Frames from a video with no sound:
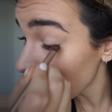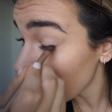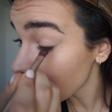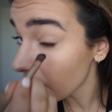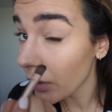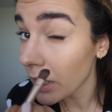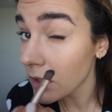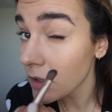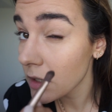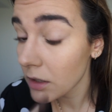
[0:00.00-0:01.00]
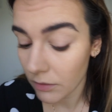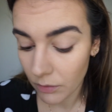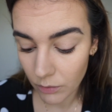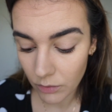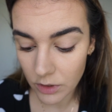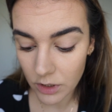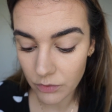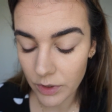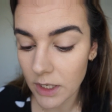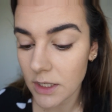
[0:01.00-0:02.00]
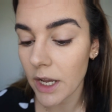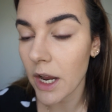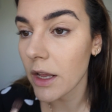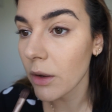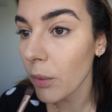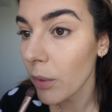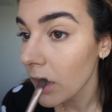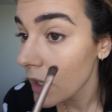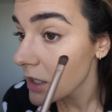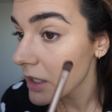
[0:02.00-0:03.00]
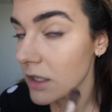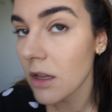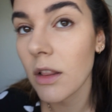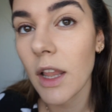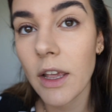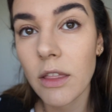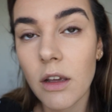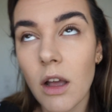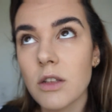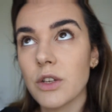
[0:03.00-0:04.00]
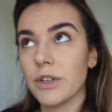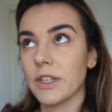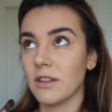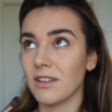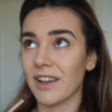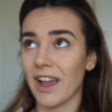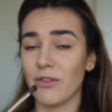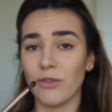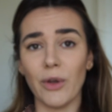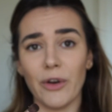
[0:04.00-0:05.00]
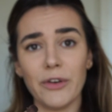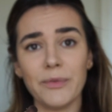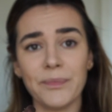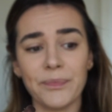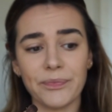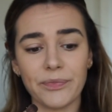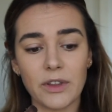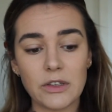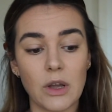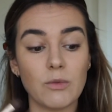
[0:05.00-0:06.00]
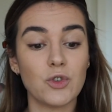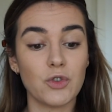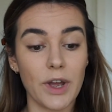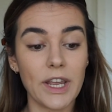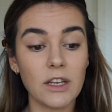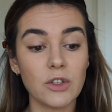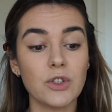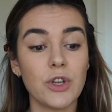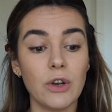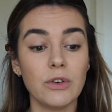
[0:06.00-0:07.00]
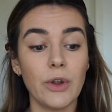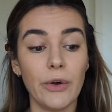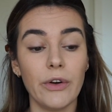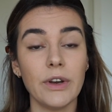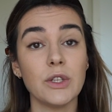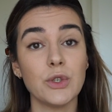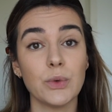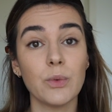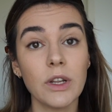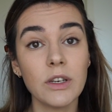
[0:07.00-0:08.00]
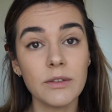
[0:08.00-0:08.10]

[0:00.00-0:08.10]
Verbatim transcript: best friend which is really exciting she's not like the concert kind of girl so I'm trying to turn her into one